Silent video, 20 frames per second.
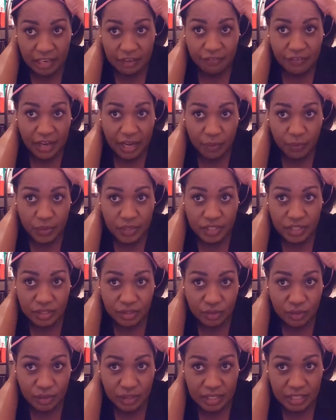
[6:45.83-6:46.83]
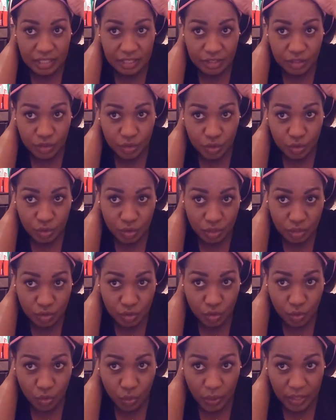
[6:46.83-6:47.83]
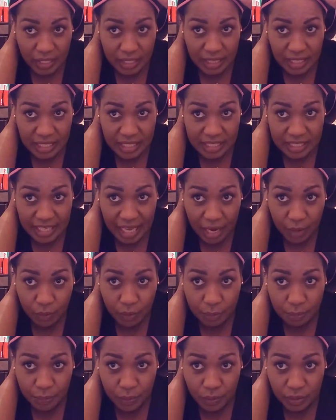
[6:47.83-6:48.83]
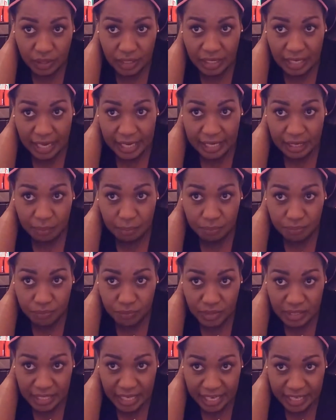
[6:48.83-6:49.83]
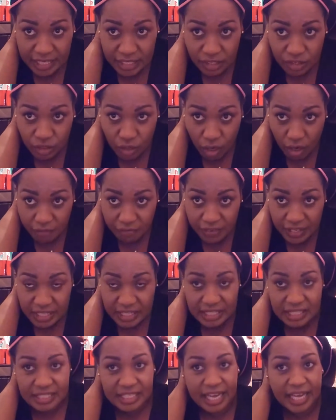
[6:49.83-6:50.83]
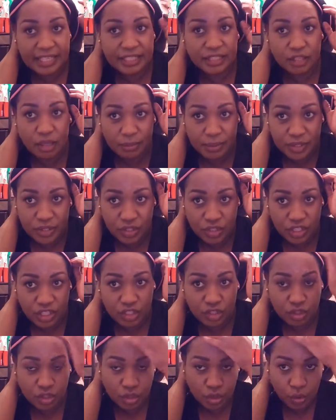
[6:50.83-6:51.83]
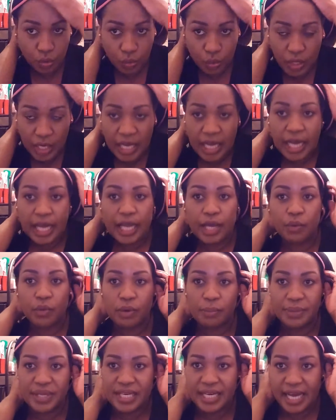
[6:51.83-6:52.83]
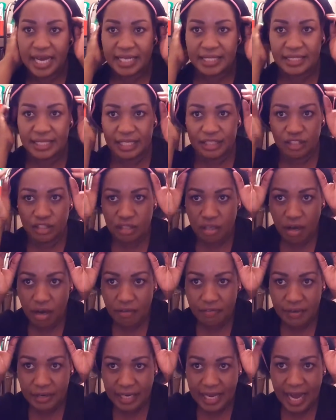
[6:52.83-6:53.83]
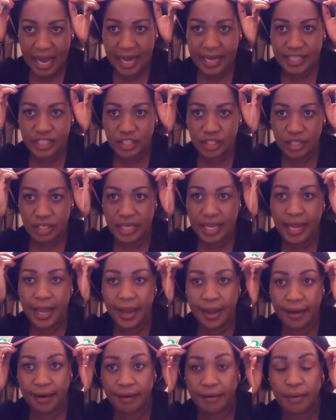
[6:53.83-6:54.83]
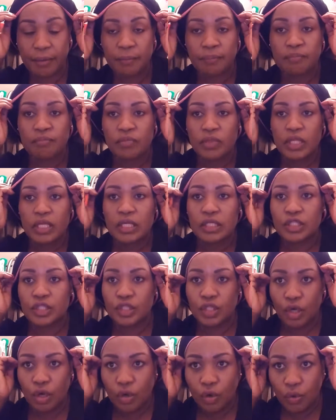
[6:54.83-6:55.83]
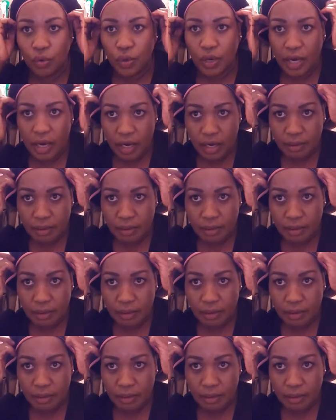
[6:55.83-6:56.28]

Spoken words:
if I was to do one of these, I would put like a nice soft inside double stitch, so it would be nice and soft and kind to the hair. So